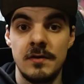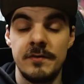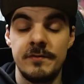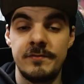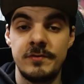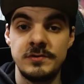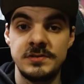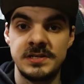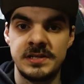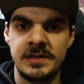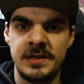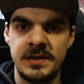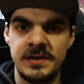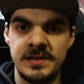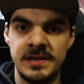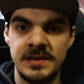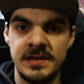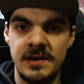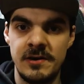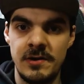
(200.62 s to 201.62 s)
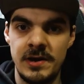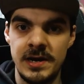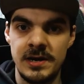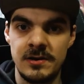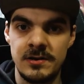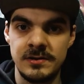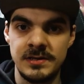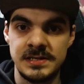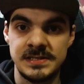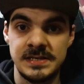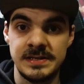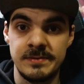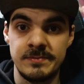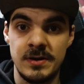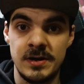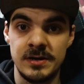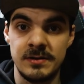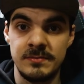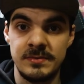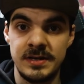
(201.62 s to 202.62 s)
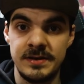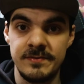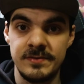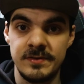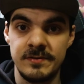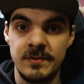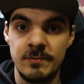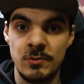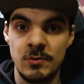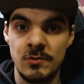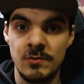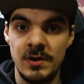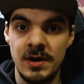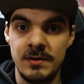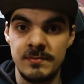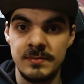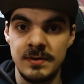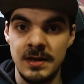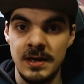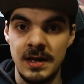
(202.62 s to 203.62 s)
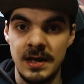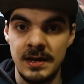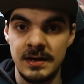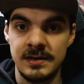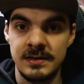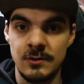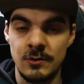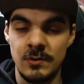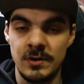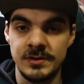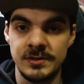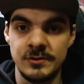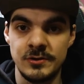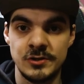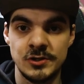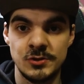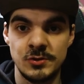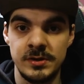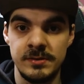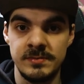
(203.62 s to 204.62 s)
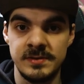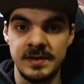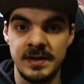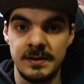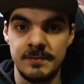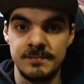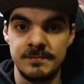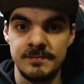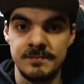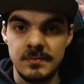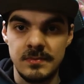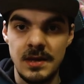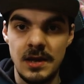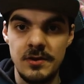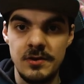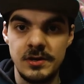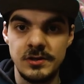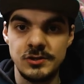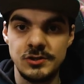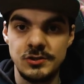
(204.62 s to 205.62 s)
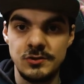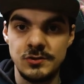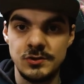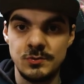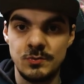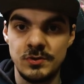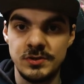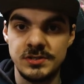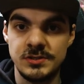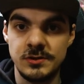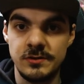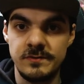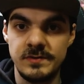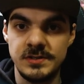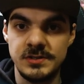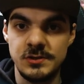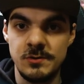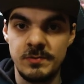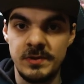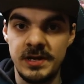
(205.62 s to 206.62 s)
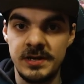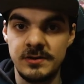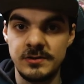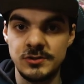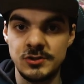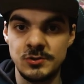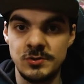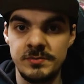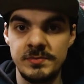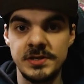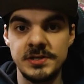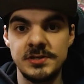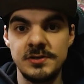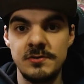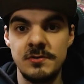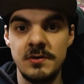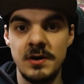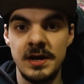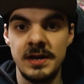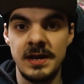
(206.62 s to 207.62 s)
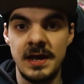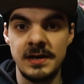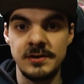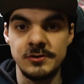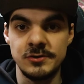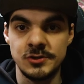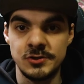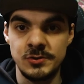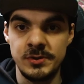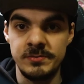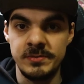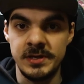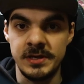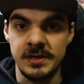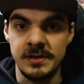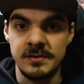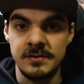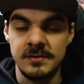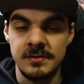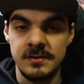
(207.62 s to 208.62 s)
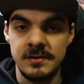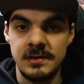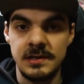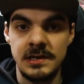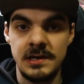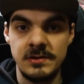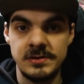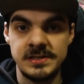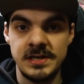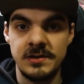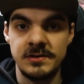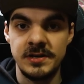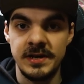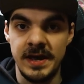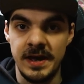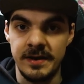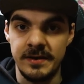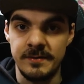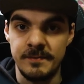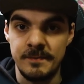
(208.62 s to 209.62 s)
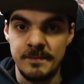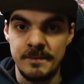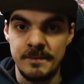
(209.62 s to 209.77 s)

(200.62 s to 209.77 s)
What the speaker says: First, click the gear icon that's in the bottom left in the program, then go under the Stream tab. There you can choose what service you plan on streaming to and add your stream key. Here's how to get it.